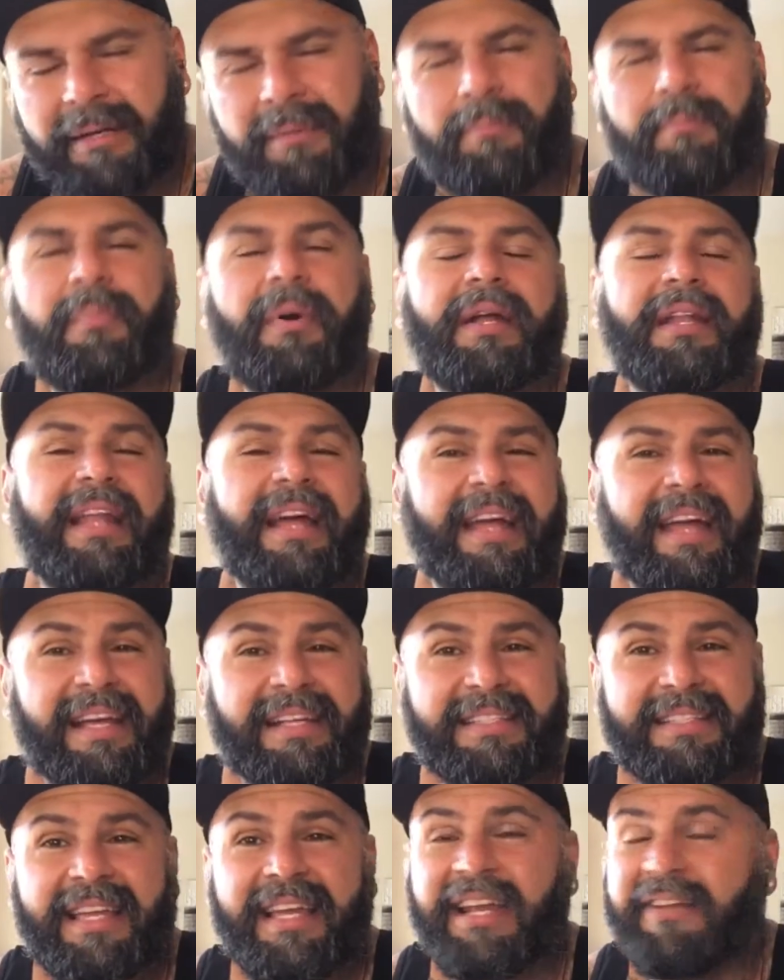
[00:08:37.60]
But like I
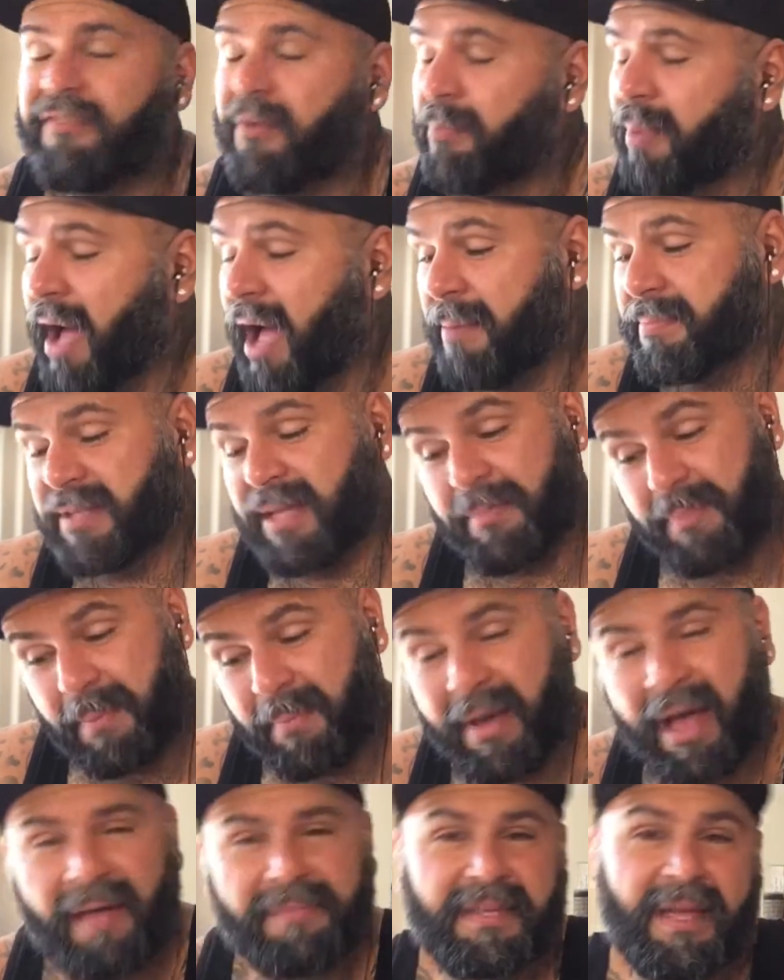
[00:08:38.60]
said, if it pops up, it
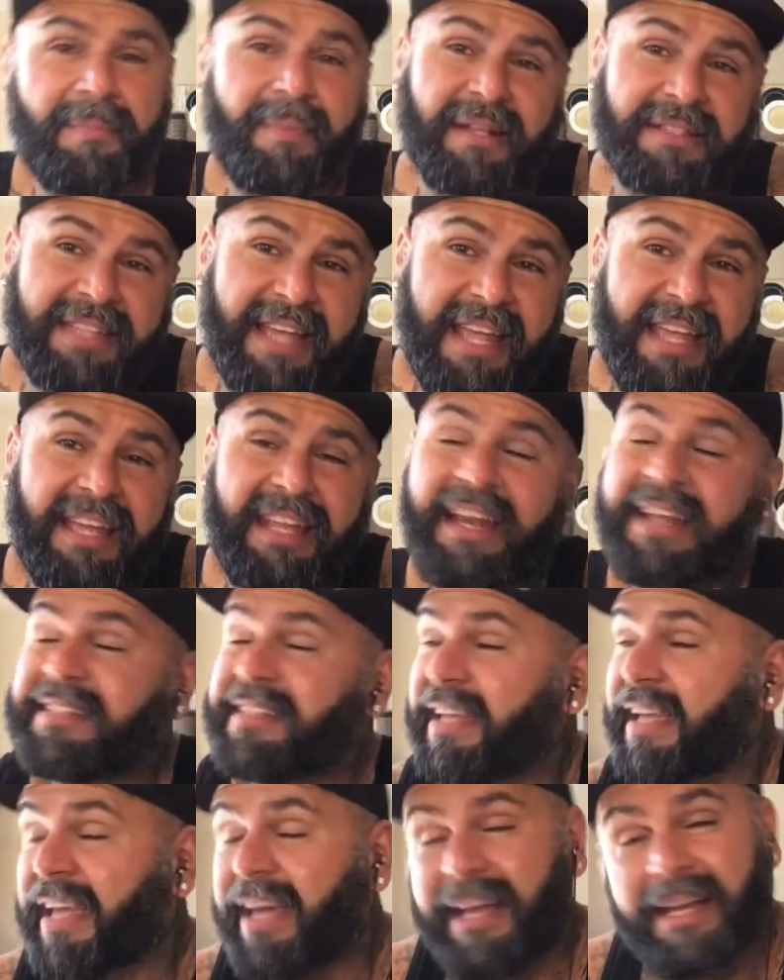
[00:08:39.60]
pops up. I'll take it as
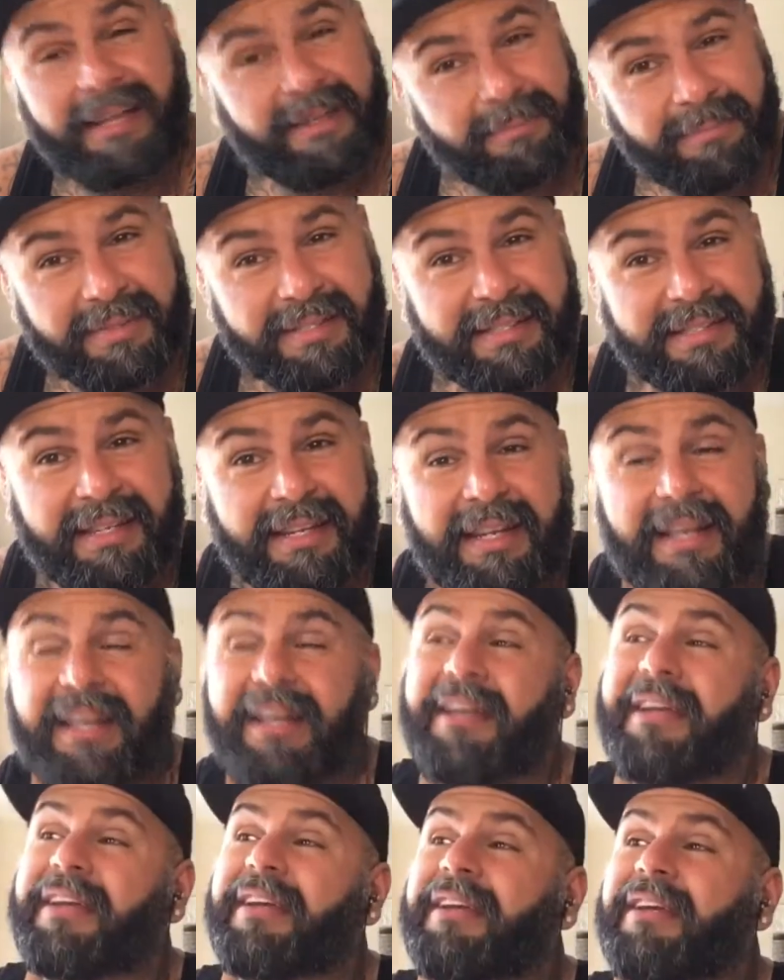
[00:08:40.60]
it comes.
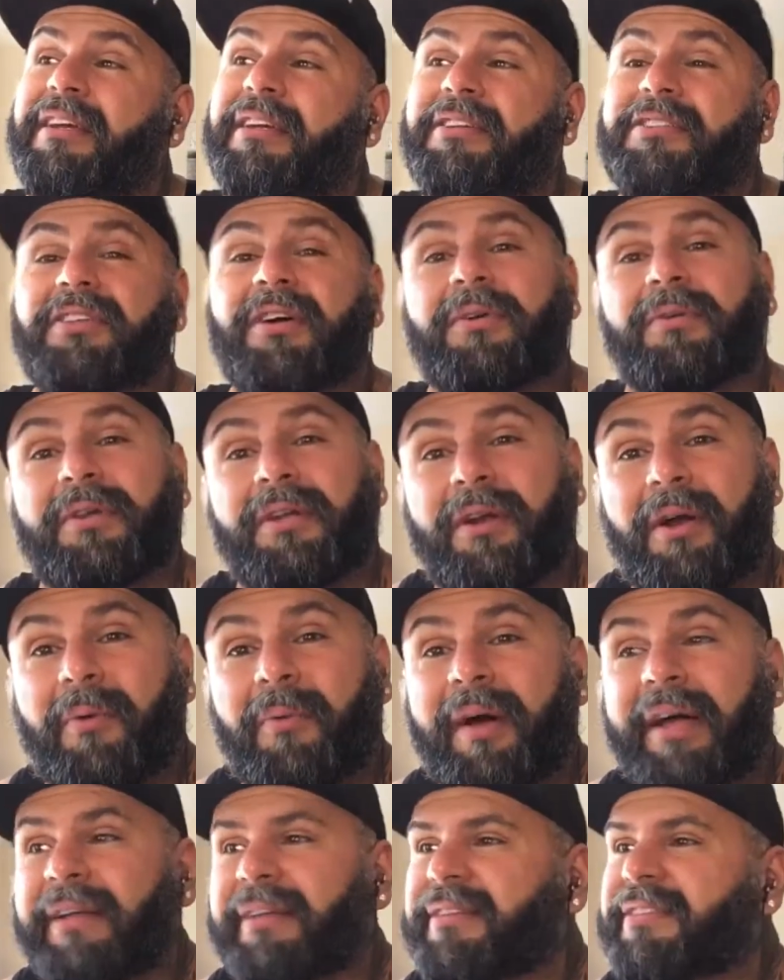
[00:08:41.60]
So you know
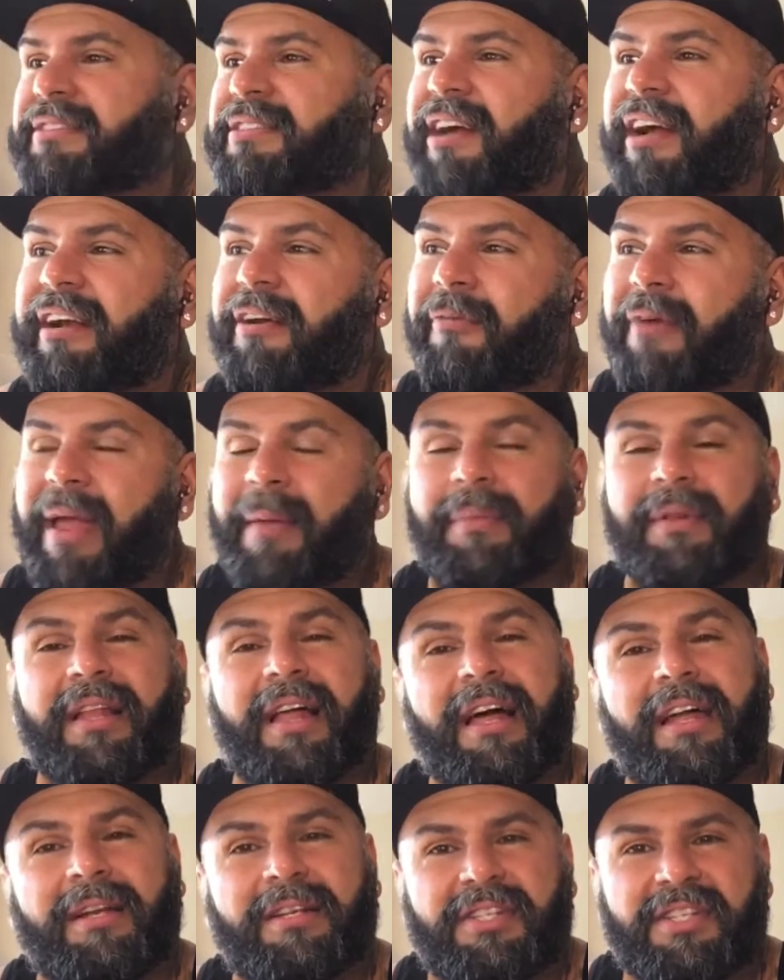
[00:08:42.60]
what? Sorry to ramble
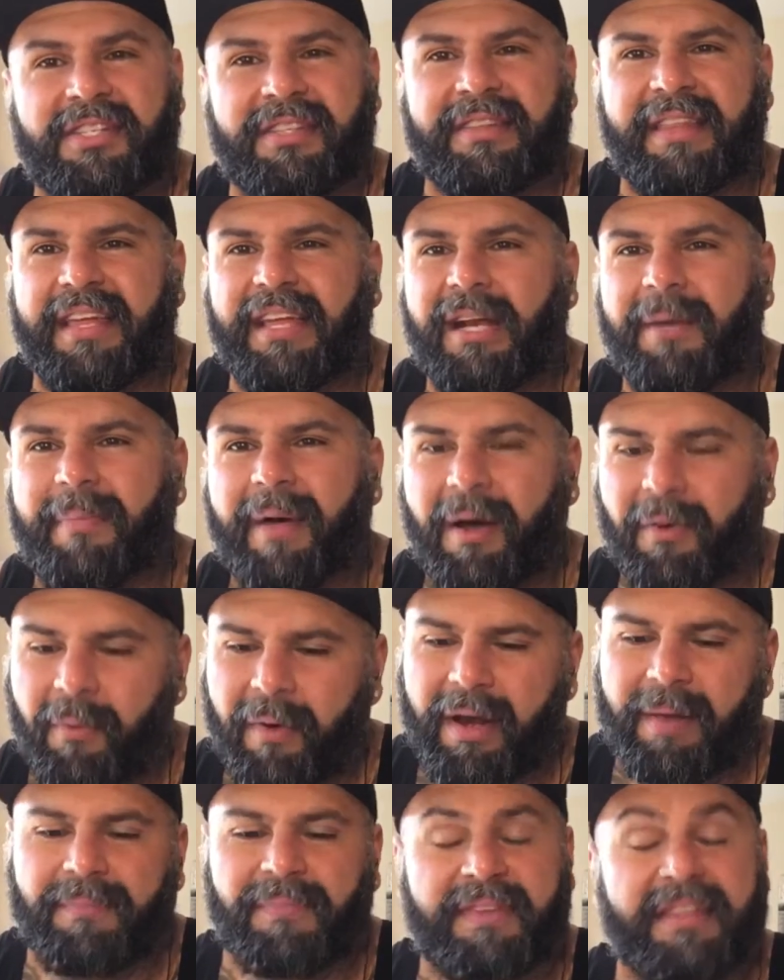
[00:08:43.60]
on, just thinking about
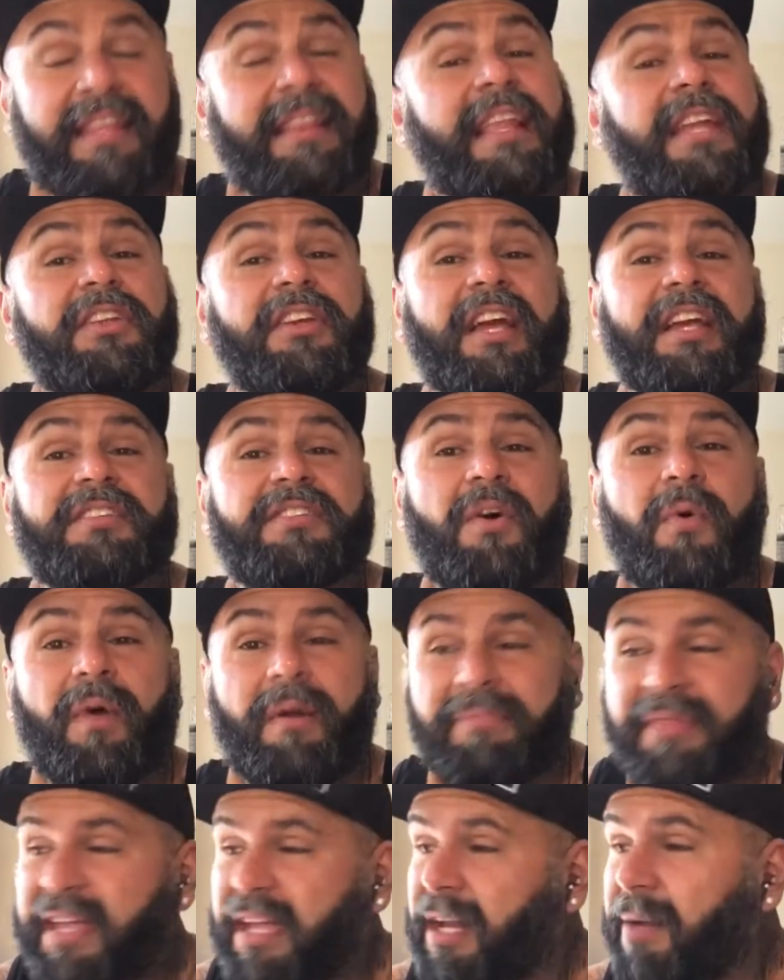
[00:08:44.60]
what I'm, to let you guys know what
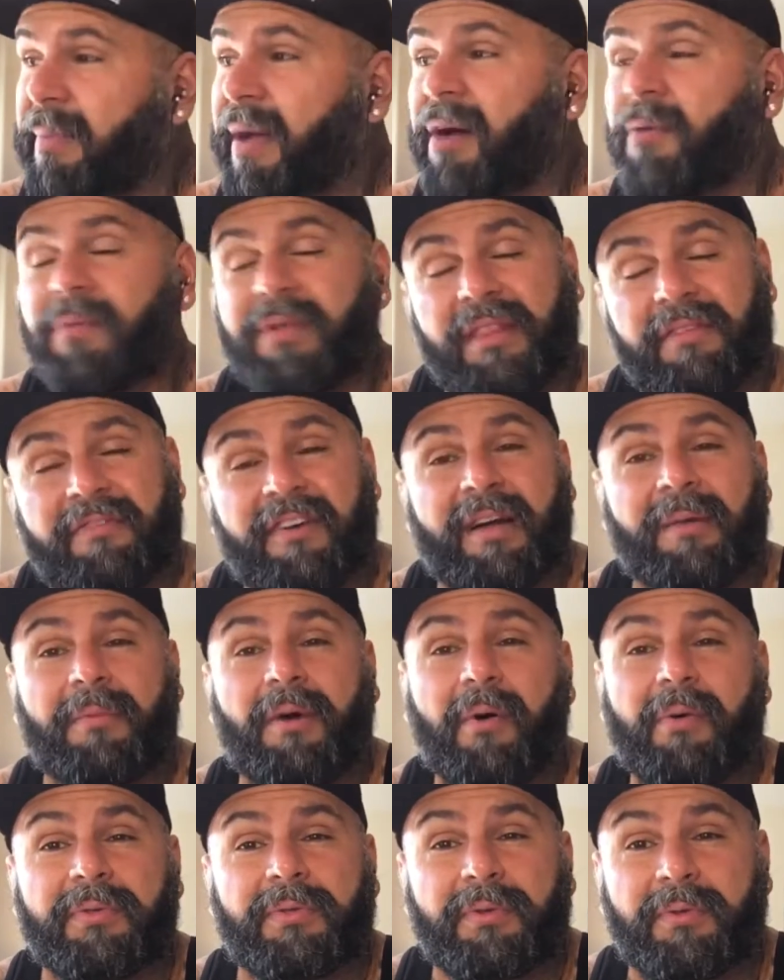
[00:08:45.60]
I'm thinking about, what the fuck I'm
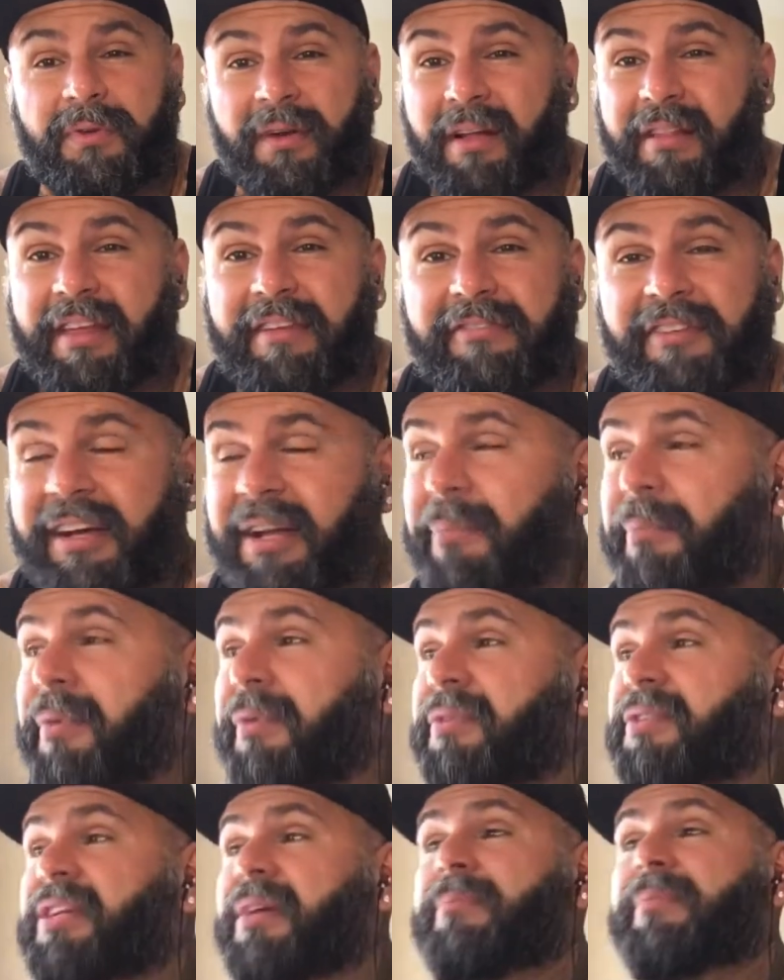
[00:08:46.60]
going through and all that fucking
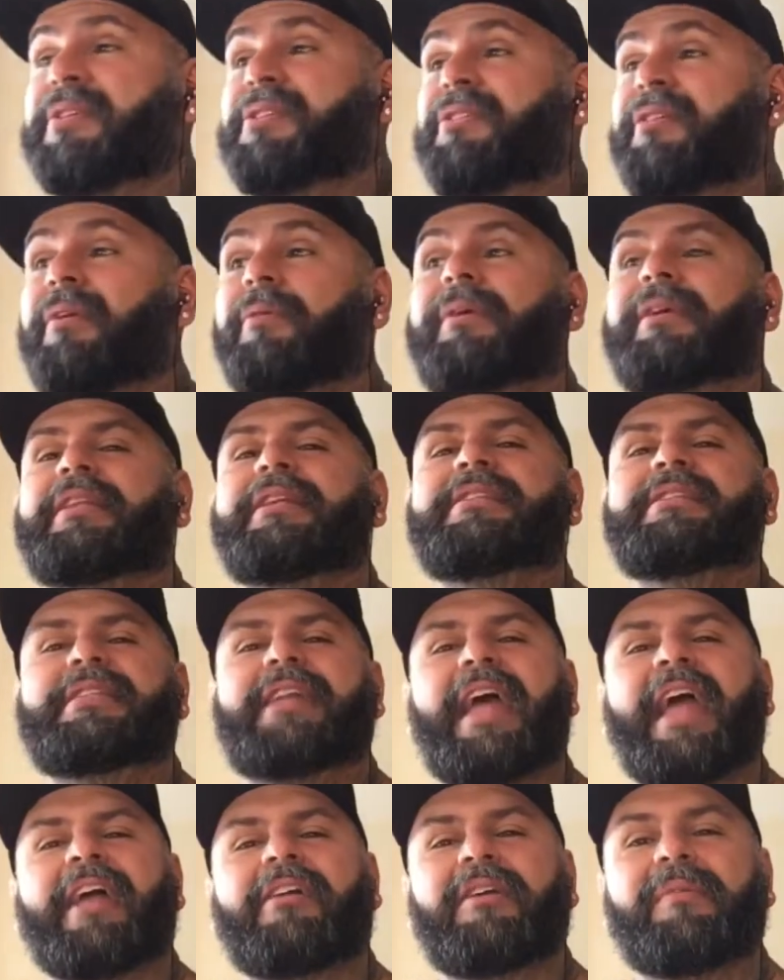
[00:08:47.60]
bullshit. But you know what? This is
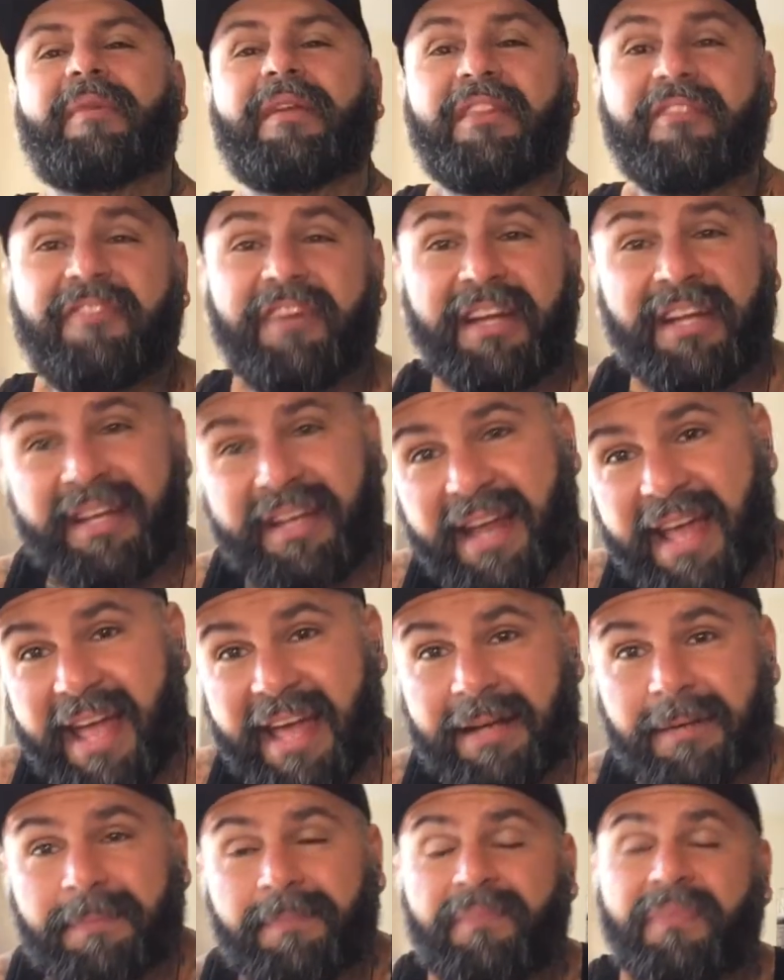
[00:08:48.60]
the angry motherfucking
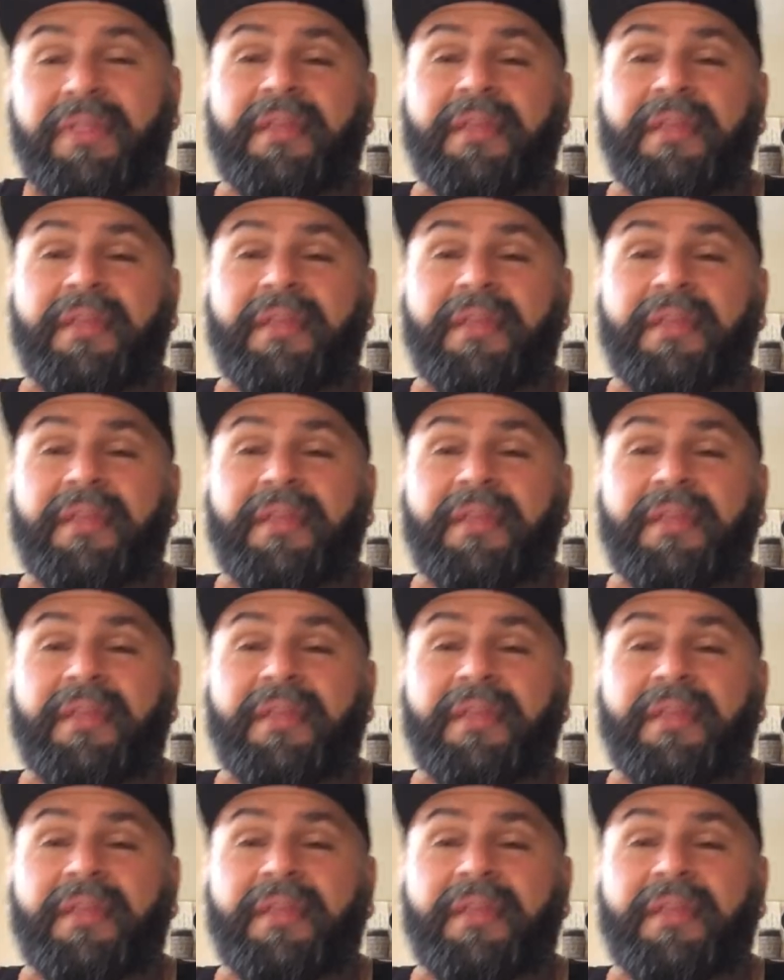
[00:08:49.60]
dad.